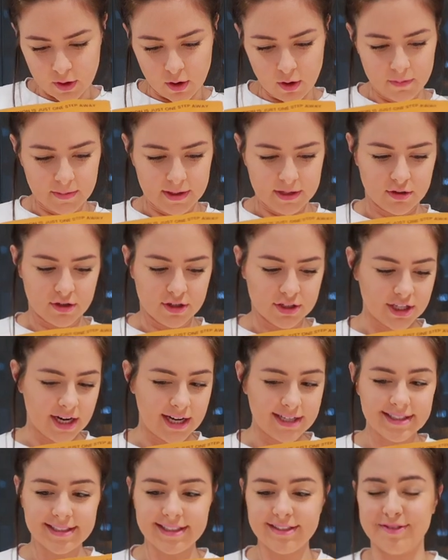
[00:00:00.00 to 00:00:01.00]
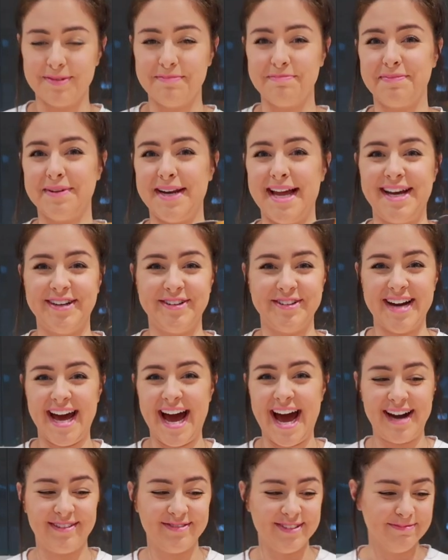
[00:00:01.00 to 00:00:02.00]
Oh my gosh, I didn't even plan on
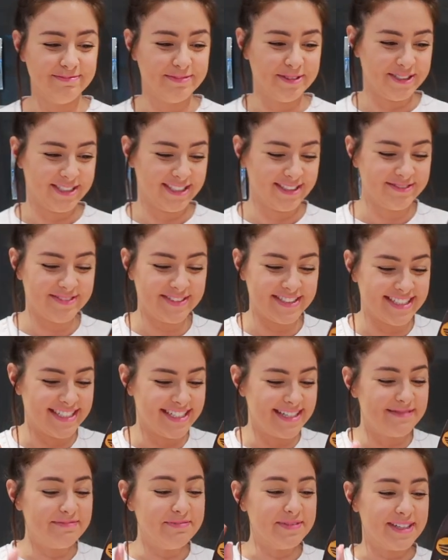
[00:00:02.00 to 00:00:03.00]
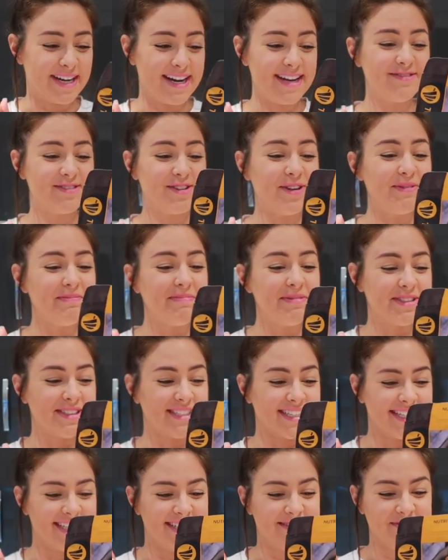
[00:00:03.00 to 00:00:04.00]
having pudding for dinner, but I've got
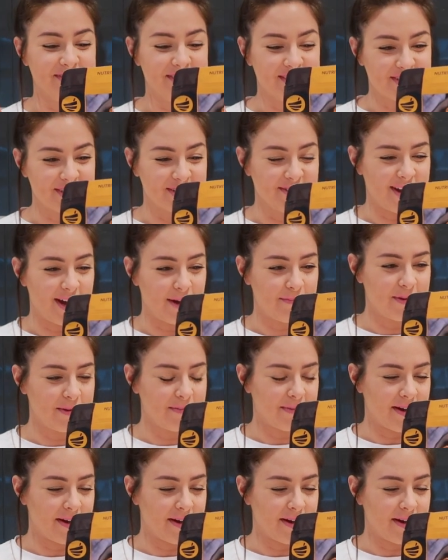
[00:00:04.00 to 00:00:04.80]
pudding and I'm so happy